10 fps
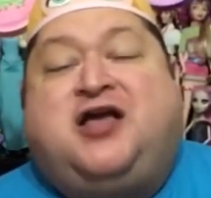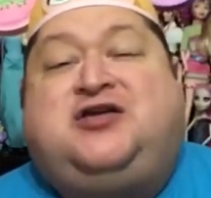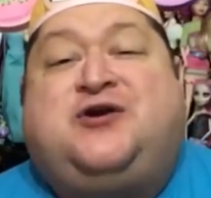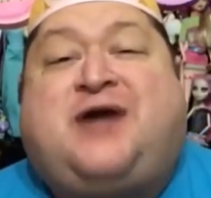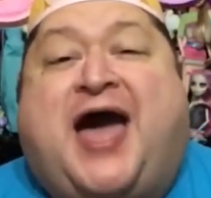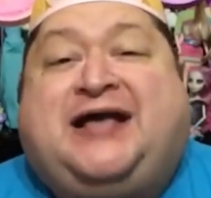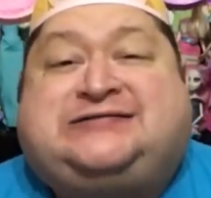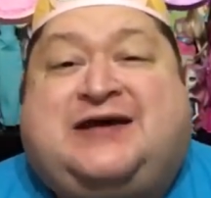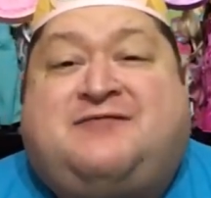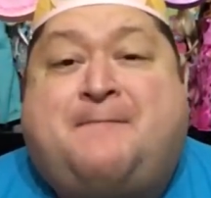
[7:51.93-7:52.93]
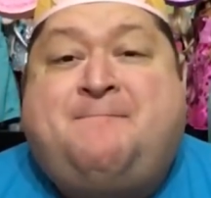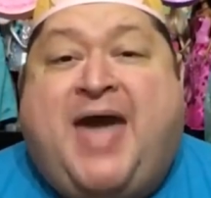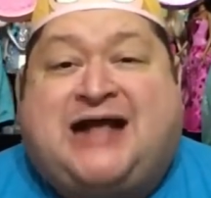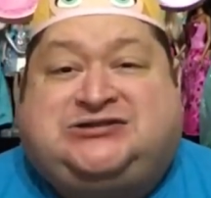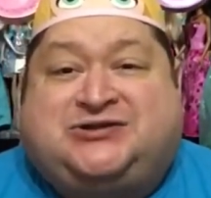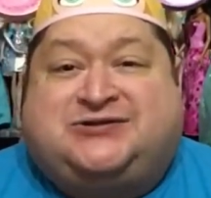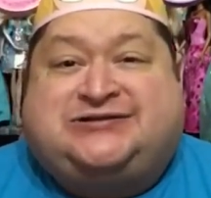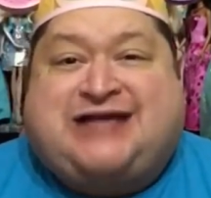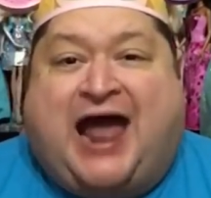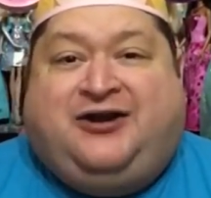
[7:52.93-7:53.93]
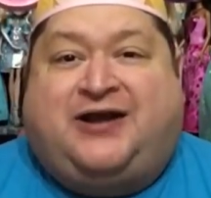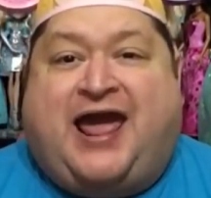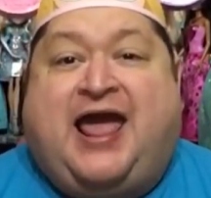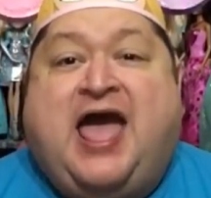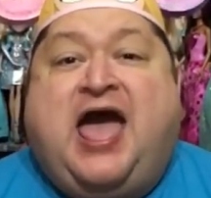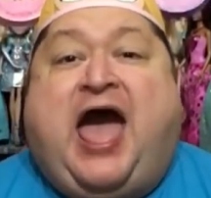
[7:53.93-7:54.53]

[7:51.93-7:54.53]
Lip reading: You guys have a magical Saturday.